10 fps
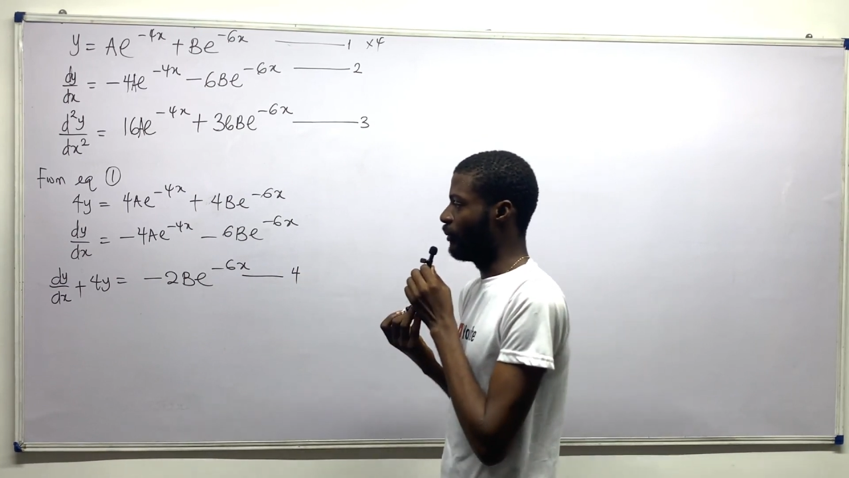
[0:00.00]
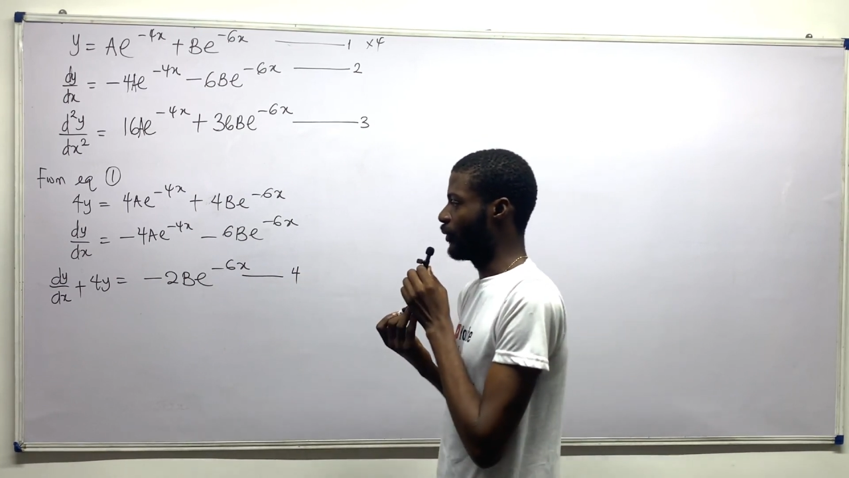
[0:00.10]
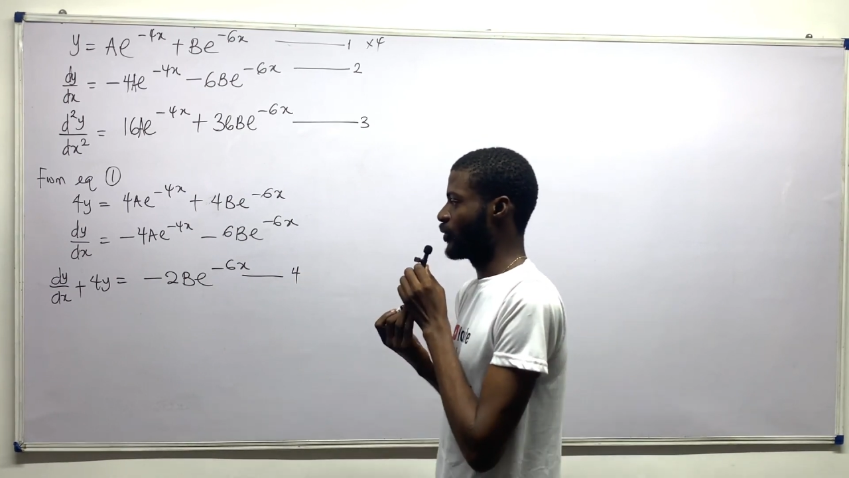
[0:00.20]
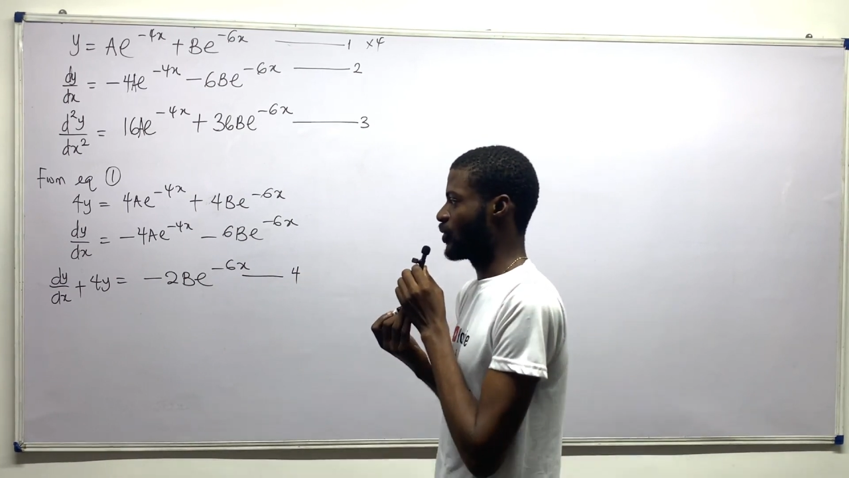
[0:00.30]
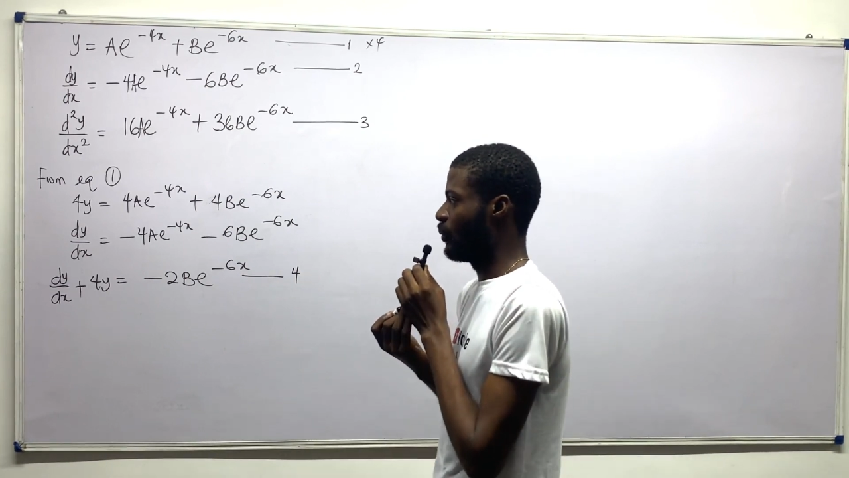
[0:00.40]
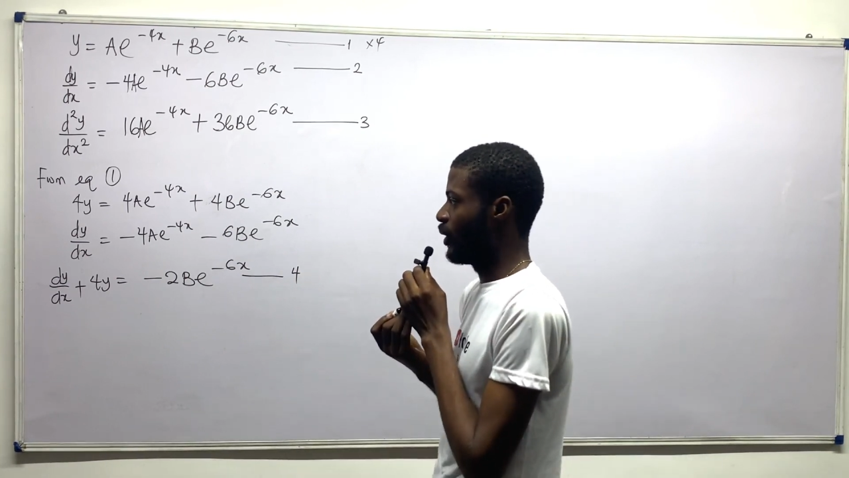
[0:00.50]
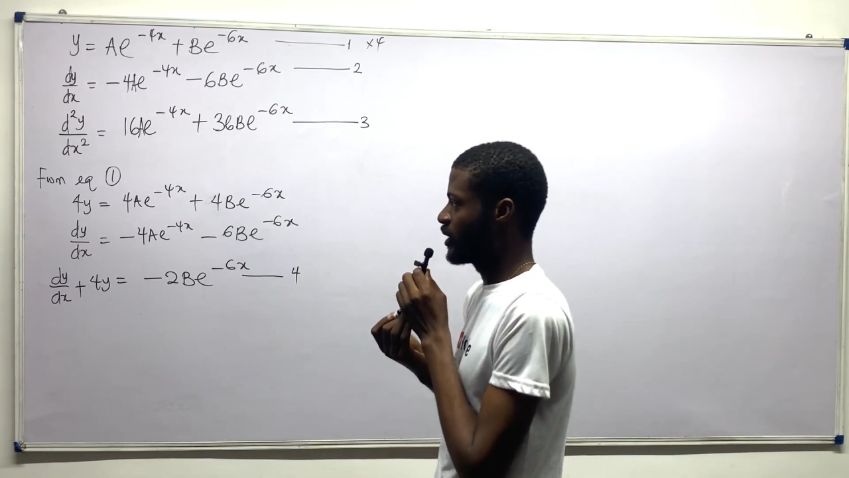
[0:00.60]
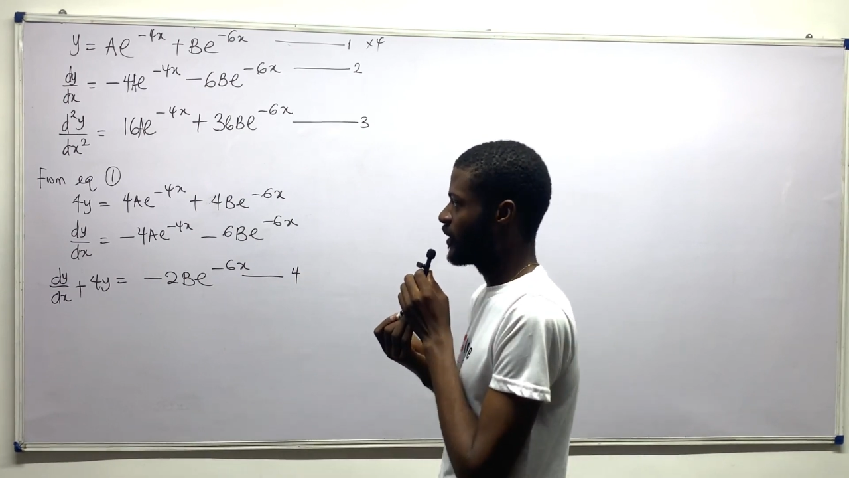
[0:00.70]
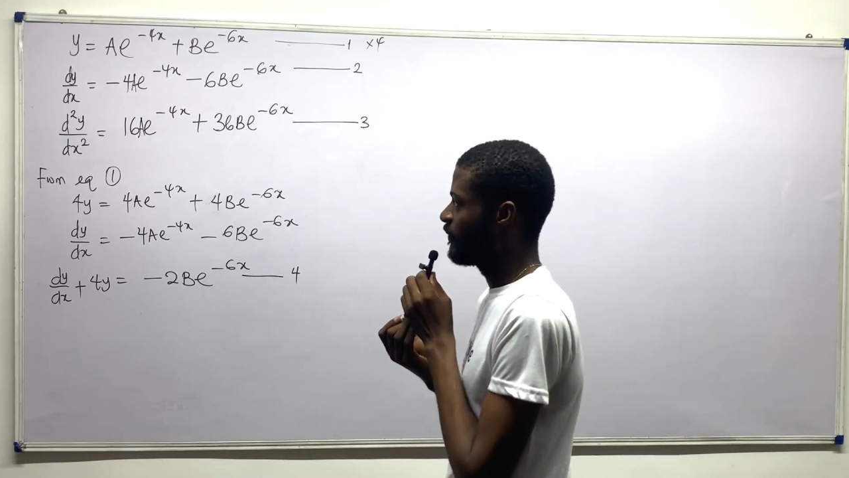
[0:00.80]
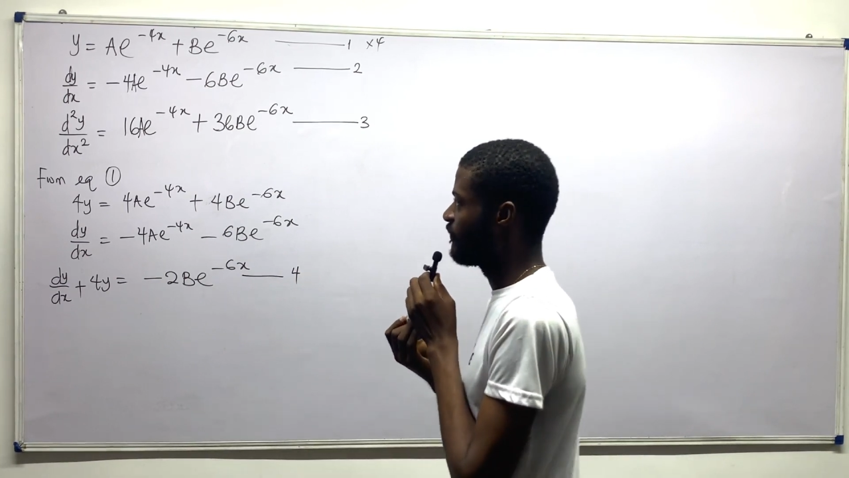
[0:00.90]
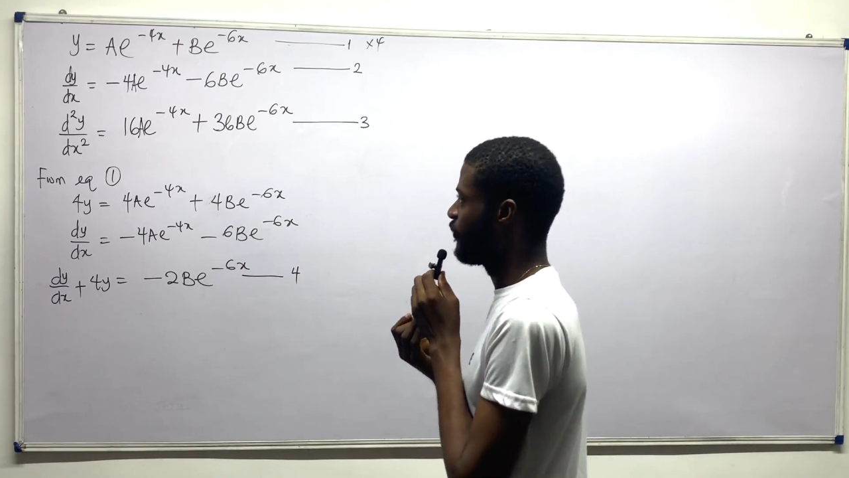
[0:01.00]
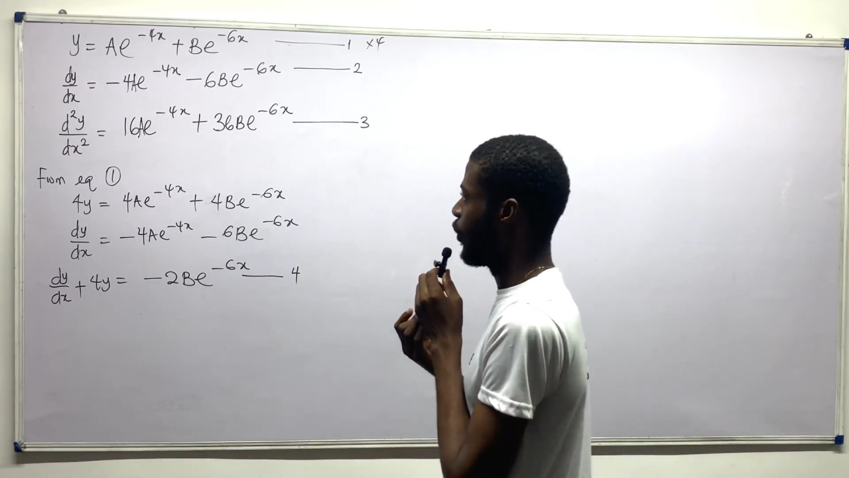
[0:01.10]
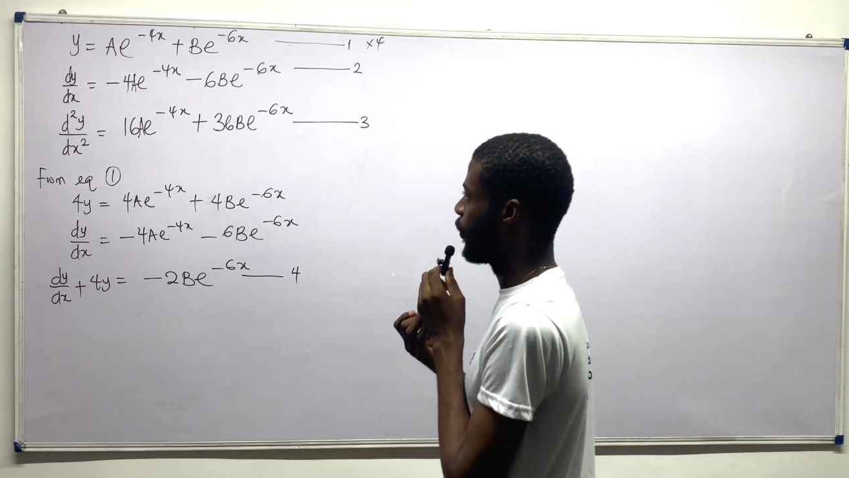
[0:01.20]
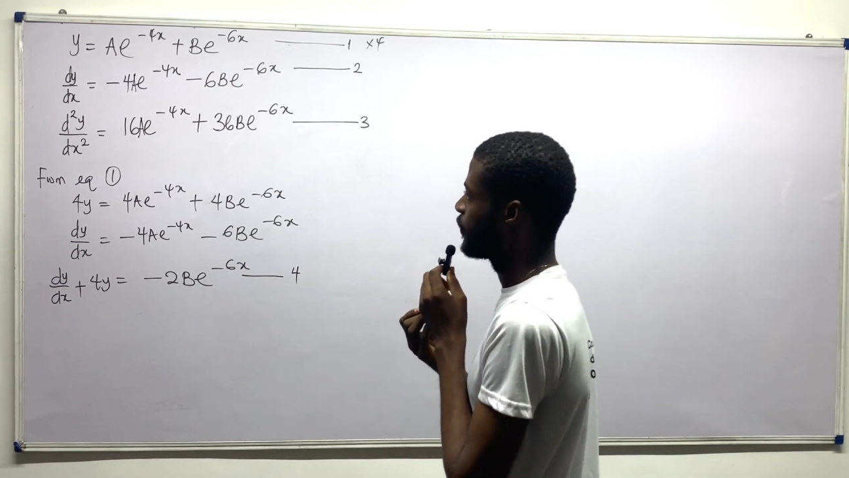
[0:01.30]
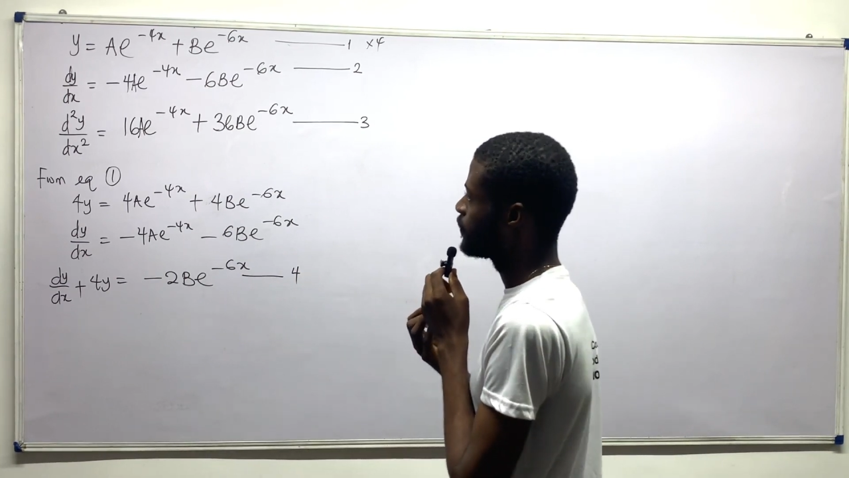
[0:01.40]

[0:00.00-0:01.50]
equation what? 4.